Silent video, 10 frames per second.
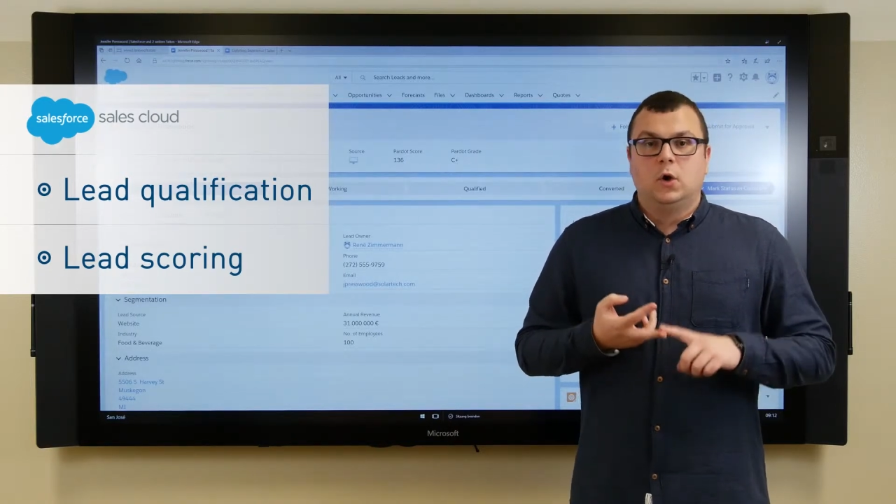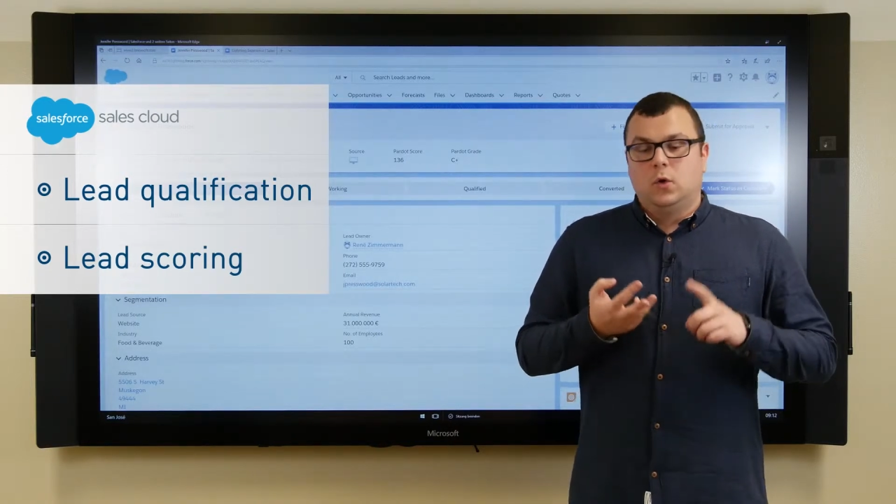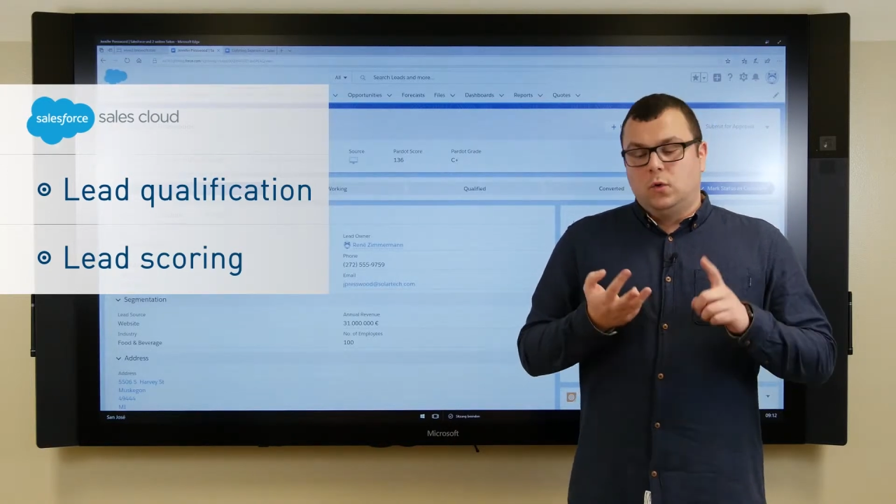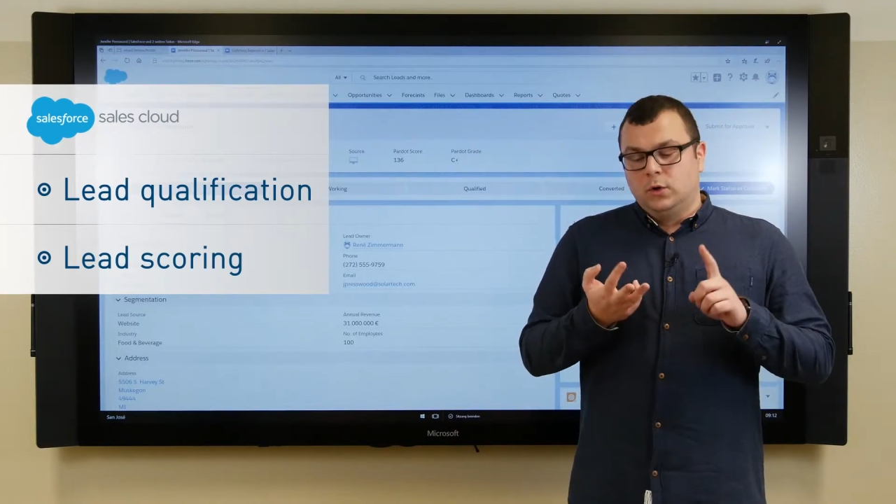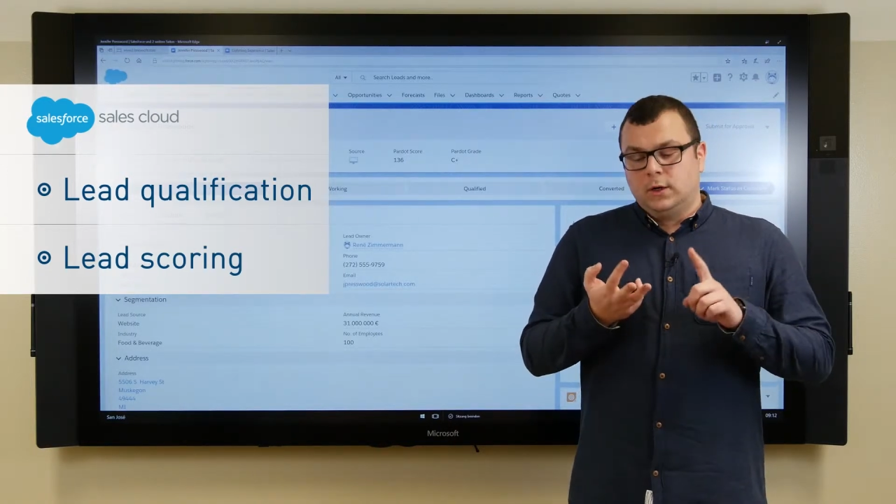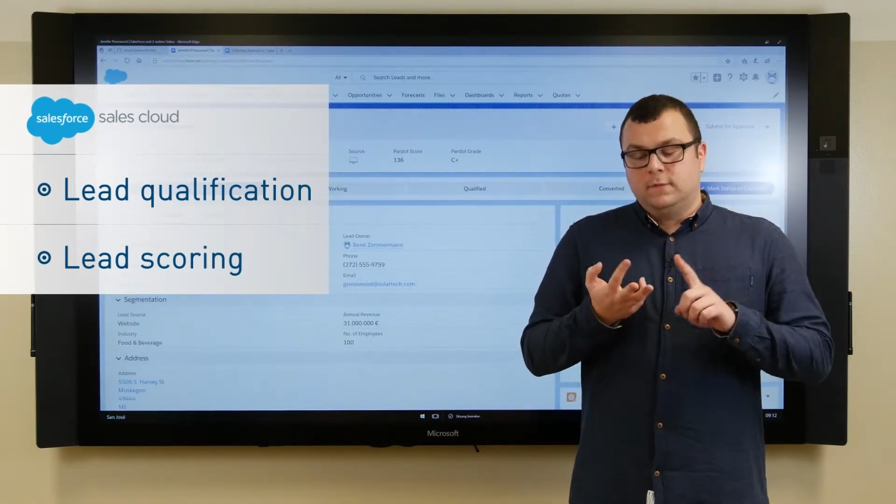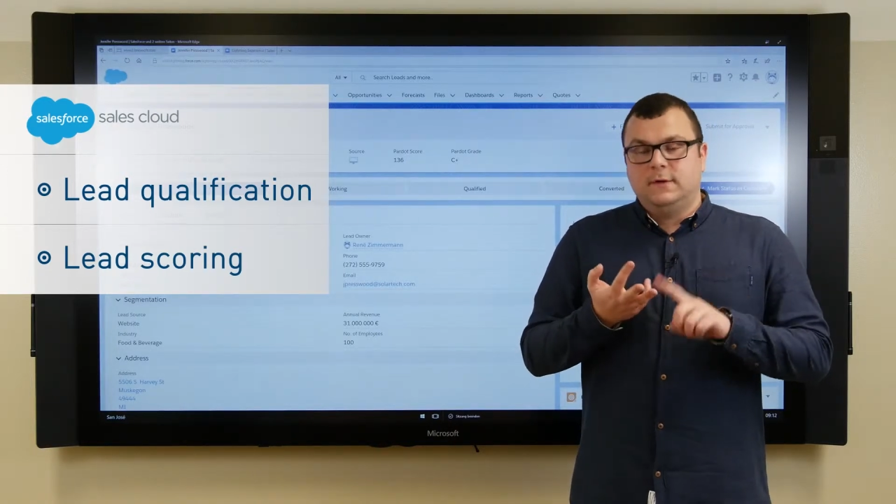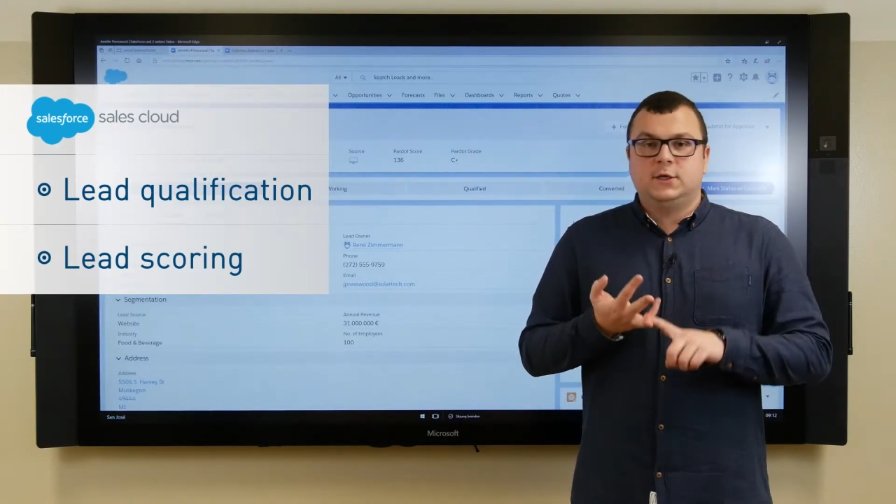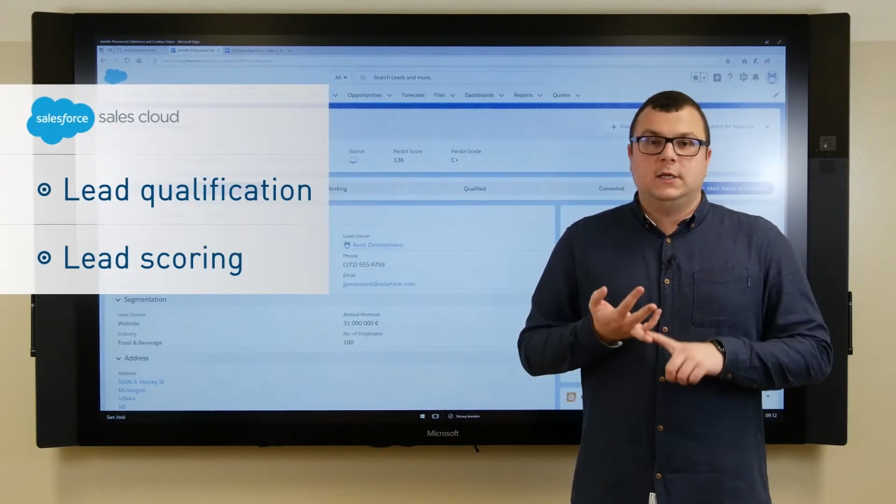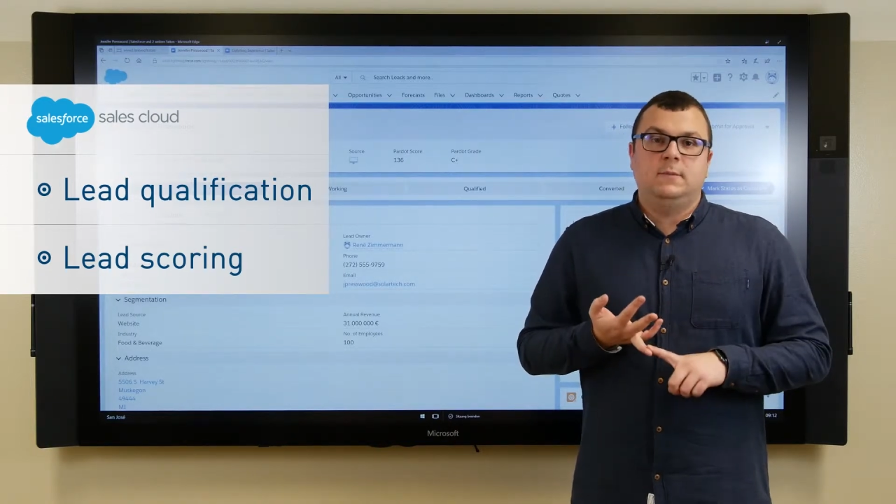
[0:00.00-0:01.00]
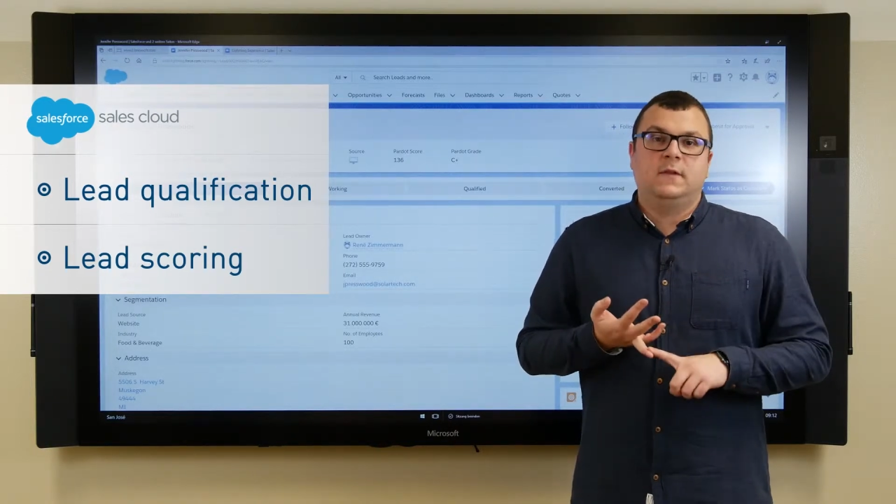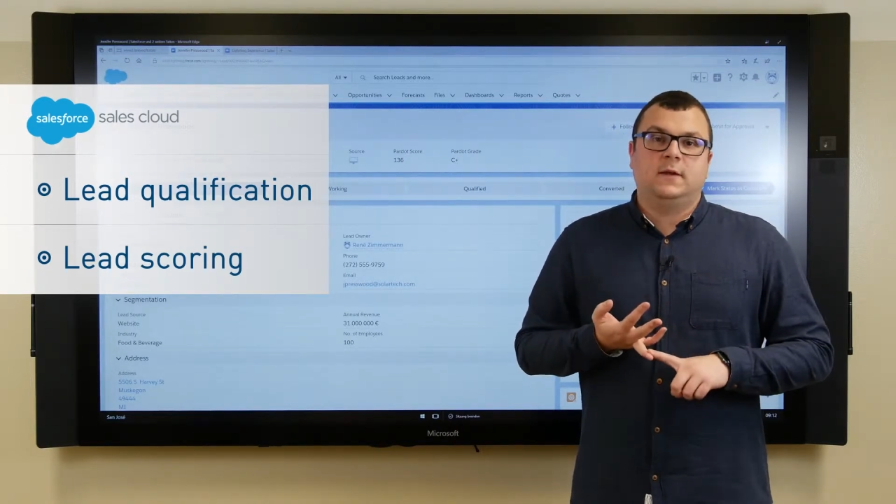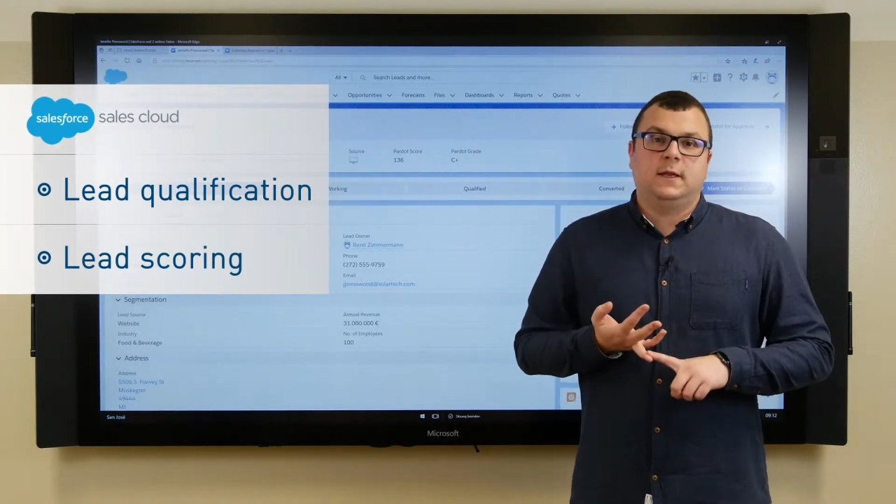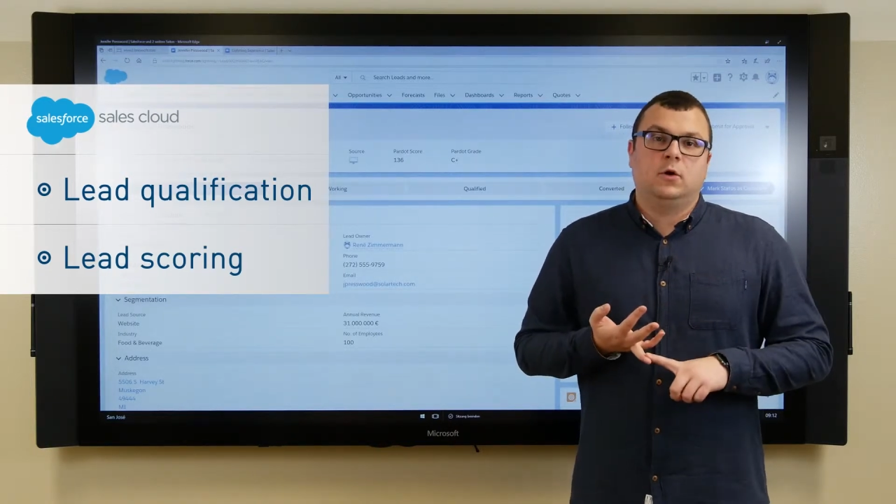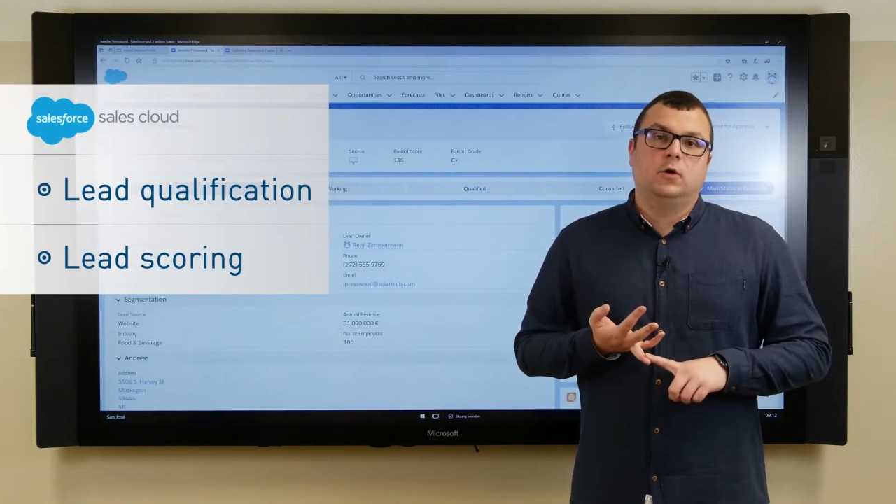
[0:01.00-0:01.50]
and what email they
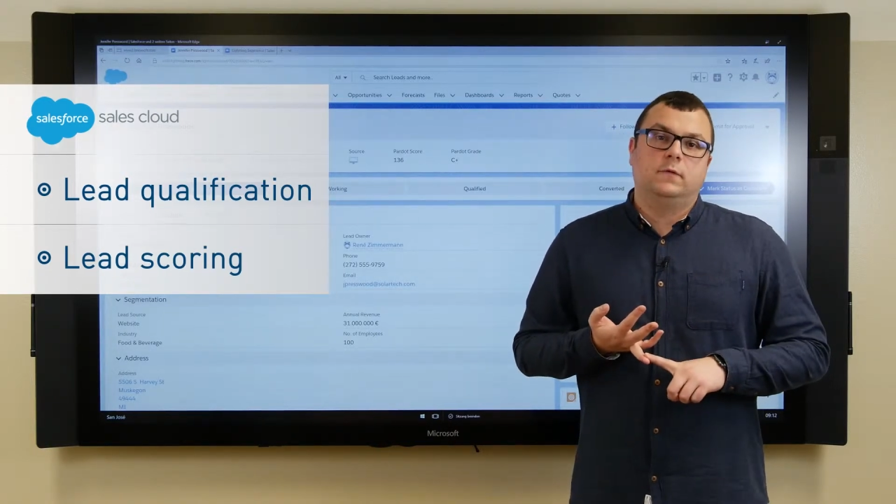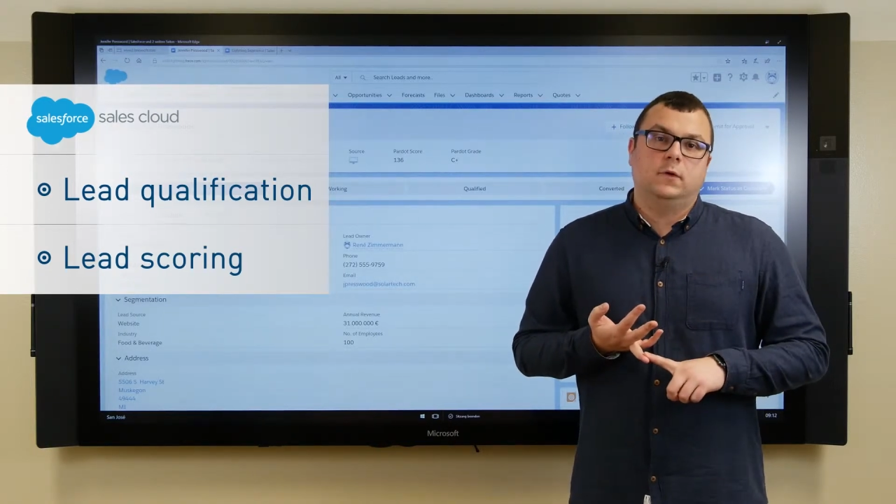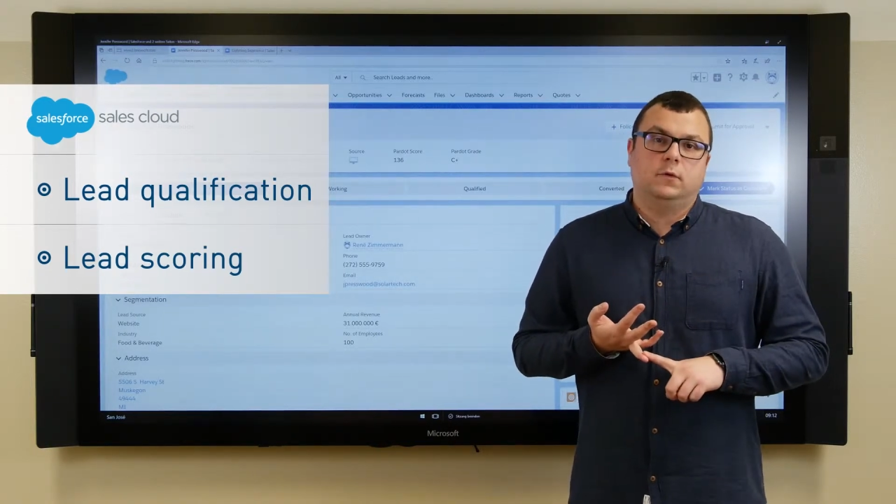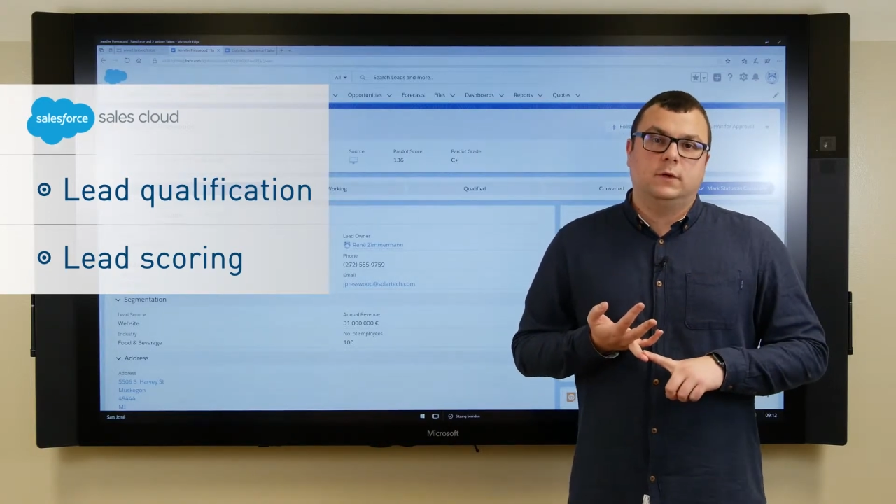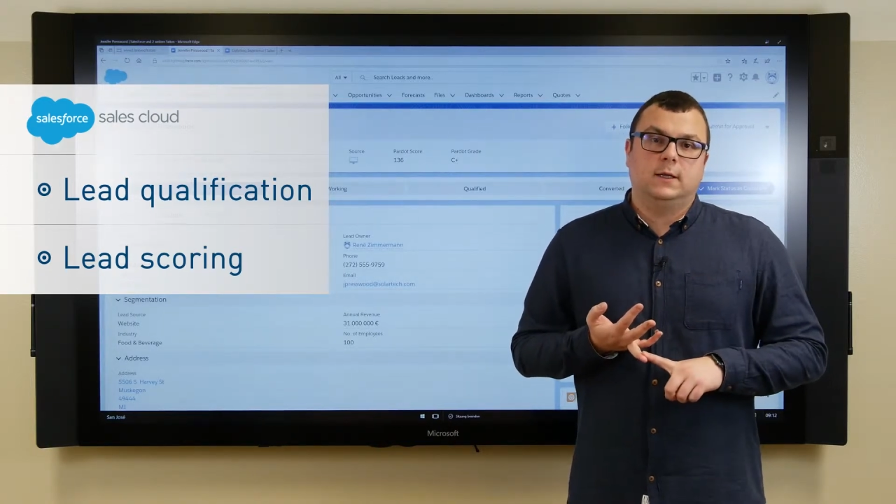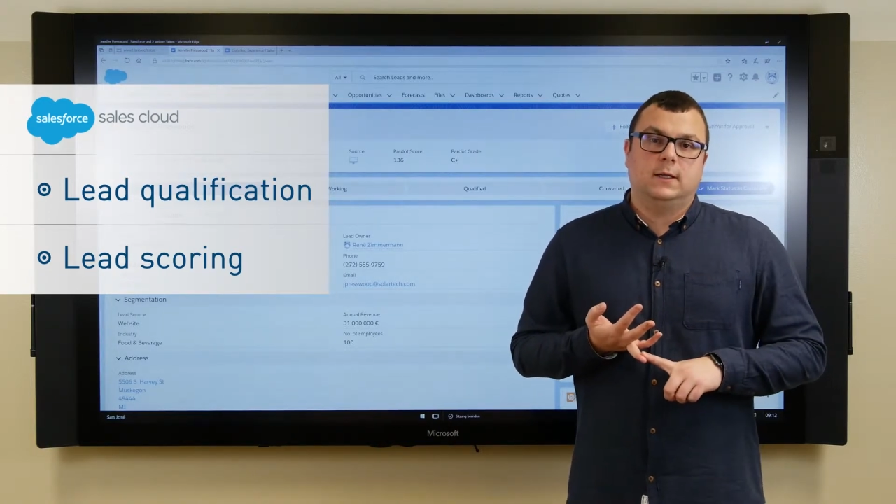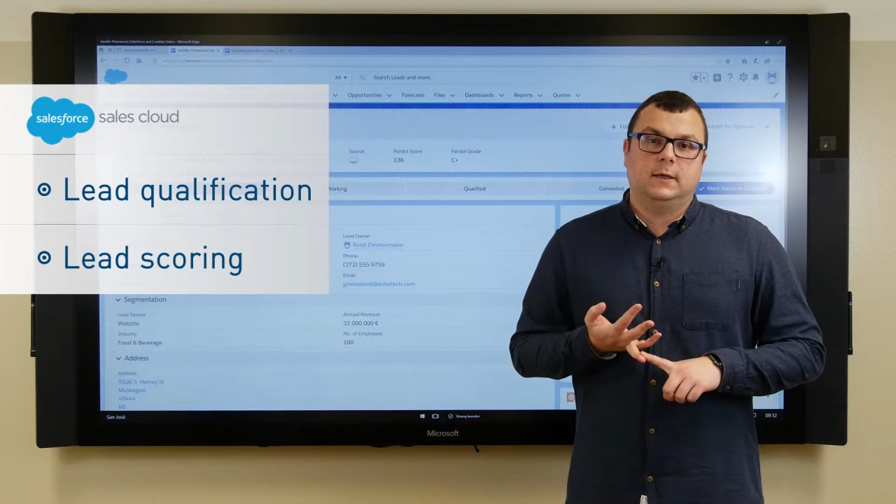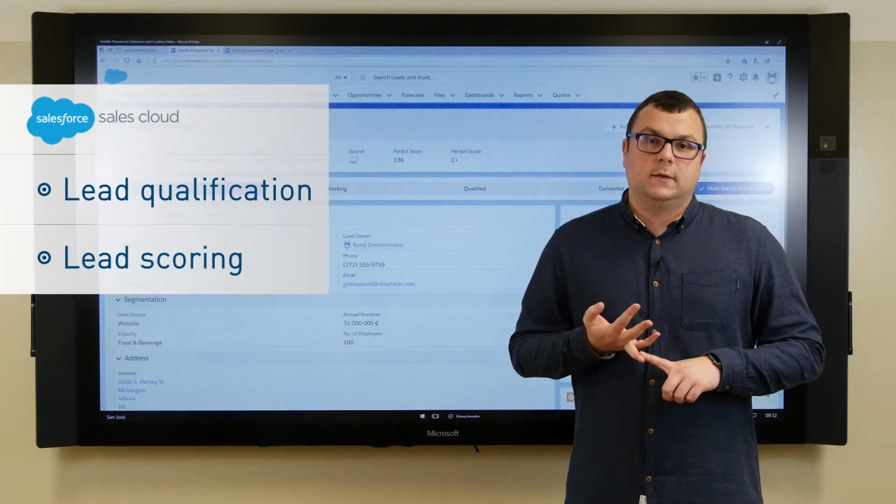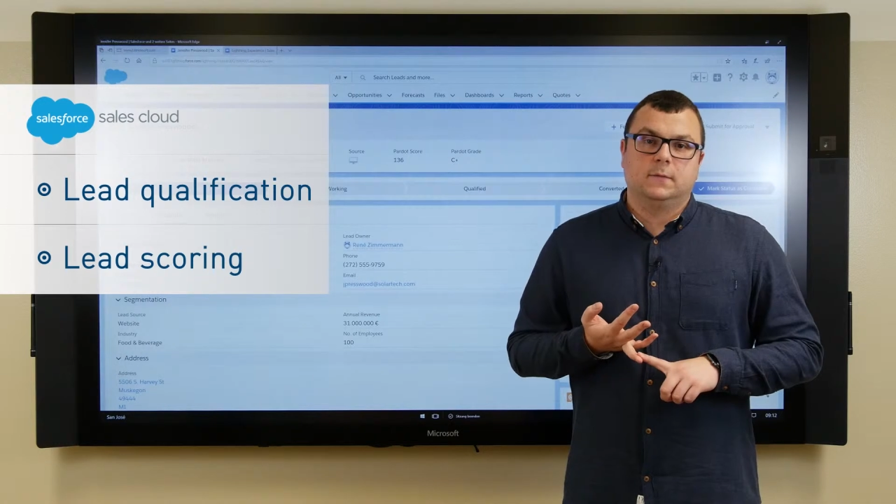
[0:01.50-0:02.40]
opened and clicked.